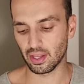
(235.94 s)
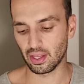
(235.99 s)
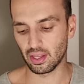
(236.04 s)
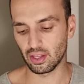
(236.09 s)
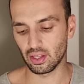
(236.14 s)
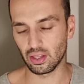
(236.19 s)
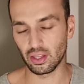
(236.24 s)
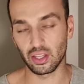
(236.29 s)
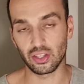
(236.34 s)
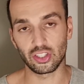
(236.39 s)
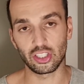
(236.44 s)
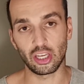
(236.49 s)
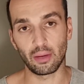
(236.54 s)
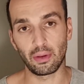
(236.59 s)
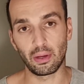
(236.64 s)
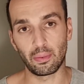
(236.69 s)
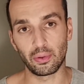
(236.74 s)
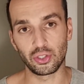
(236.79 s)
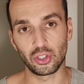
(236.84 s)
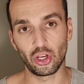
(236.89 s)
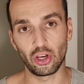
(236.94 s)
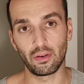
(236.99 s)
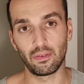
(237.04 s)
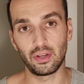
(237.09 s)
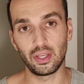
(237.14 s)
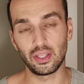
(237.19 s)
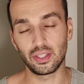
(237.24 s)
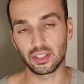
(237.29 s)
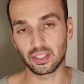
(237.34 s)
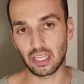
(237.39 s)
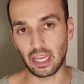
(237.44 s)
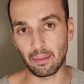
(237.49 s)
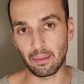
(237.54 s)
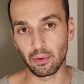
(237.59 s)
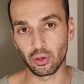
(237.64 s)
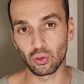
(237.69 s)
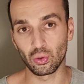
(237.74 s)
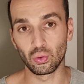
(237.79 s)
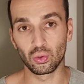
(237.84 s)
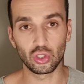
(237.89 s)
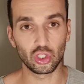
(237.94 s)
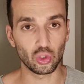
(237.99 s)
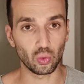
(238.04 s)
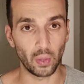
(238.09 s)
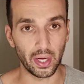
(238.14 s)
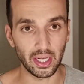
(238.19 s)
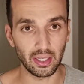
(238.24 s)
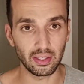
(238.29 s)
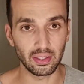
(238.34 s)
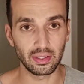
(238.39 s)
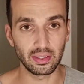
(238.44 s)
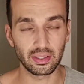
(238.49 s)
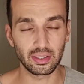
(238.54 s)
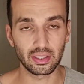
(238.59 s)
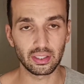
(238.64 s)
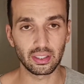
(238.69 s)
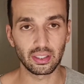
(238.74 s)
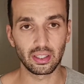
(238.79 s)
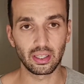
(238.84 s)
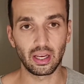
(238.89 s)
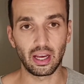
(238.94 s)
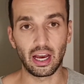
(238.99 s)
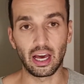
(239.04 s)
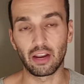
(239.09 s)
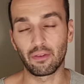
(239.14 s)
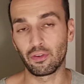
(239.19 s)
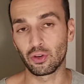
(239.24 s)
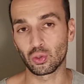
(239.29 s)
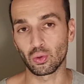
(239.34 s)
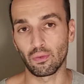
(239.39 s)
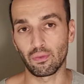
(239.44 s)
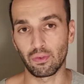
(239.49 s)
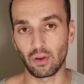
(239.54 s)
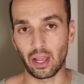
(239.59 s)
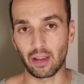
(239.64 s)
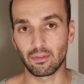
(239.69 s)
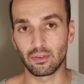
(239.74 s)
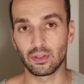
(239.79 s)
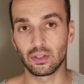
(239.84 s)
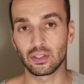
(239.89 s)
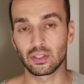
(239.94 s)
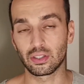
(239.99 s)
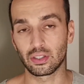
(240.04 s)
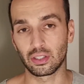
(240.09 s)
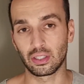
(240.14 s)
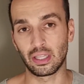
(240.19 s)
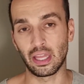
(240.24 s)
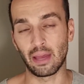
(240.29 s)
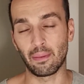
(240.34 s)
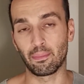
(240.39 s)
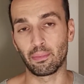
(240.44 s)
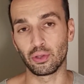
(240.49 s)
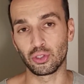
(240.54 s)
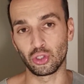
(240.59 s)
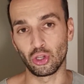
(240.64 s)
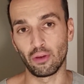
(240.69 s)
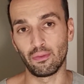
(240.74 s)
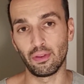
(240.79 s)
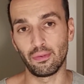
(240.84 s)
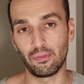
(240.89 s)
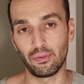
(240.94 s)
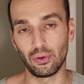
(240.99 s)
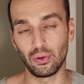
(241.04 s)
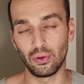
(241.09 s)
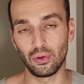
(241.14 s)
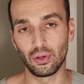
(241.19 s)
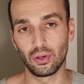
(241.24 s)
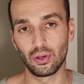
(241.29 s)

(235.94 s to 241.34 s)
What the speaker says: there's so many preservatives, chemicals, sweeteners, artificial flavors that preserve the food.